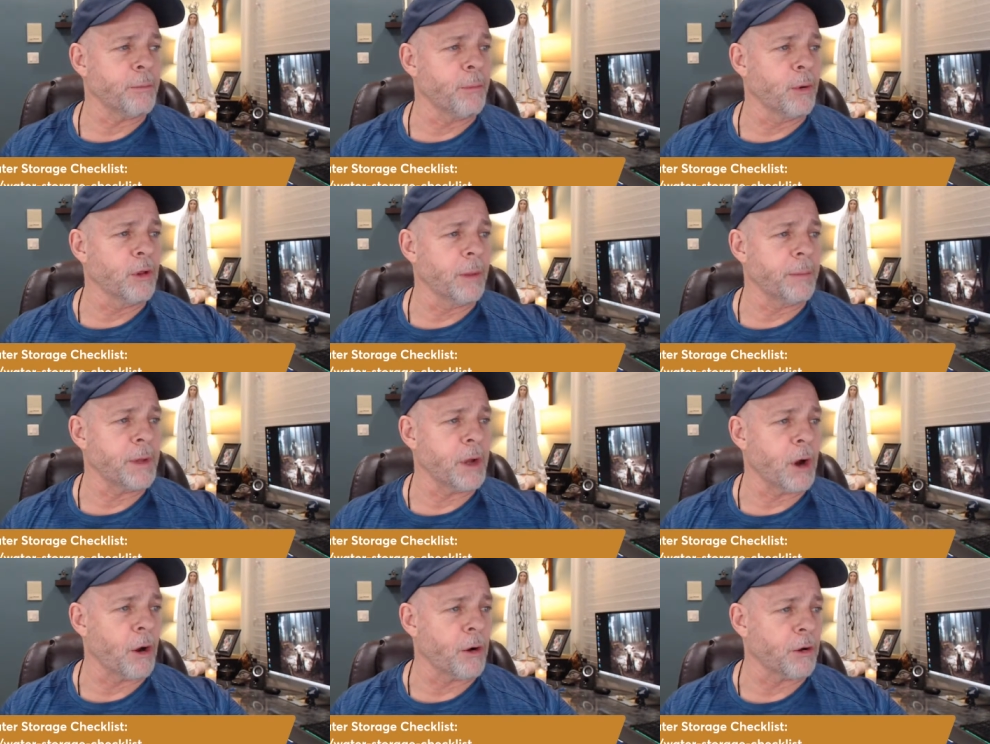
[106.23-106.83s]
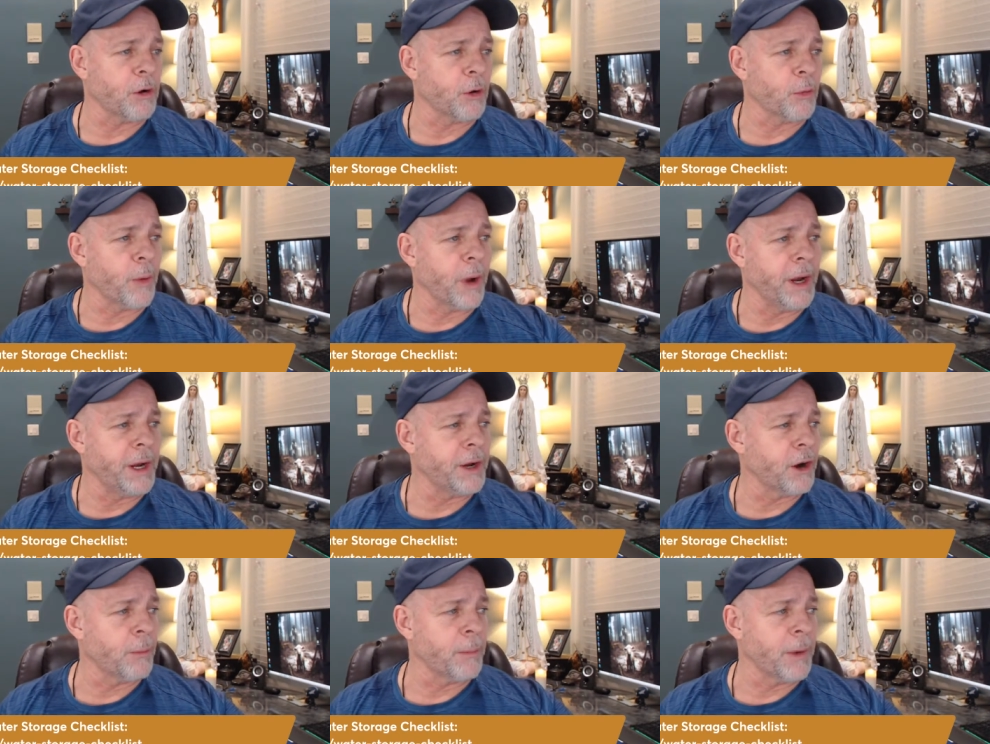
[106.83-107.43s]
Pull up the article
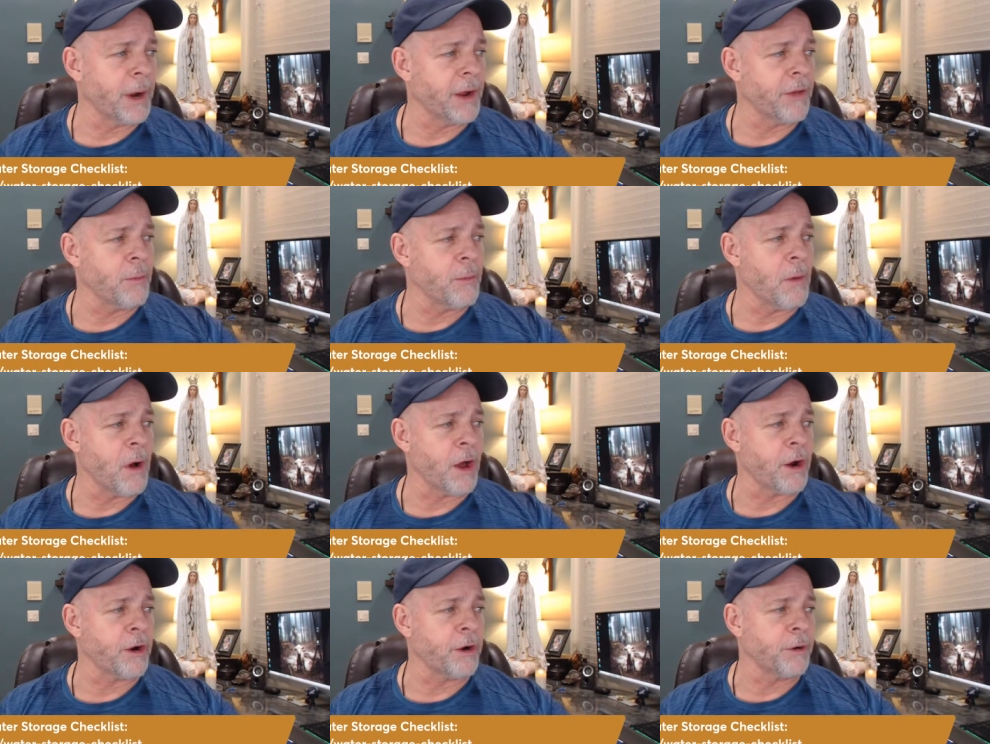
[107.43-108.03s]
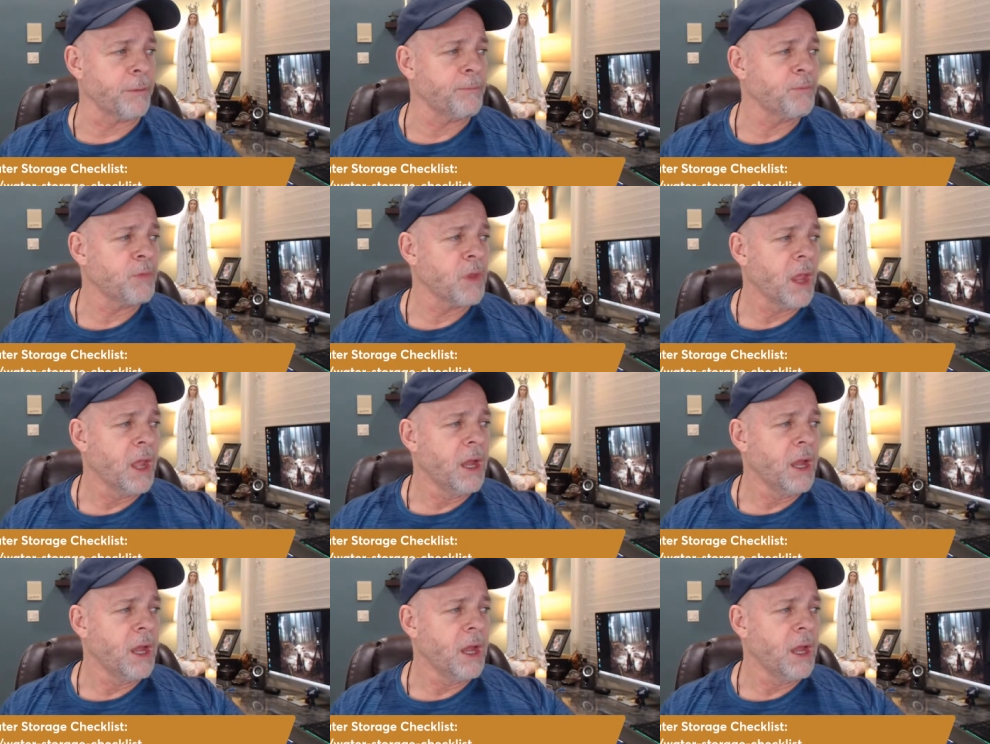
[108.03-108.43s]
right here on my other monitor.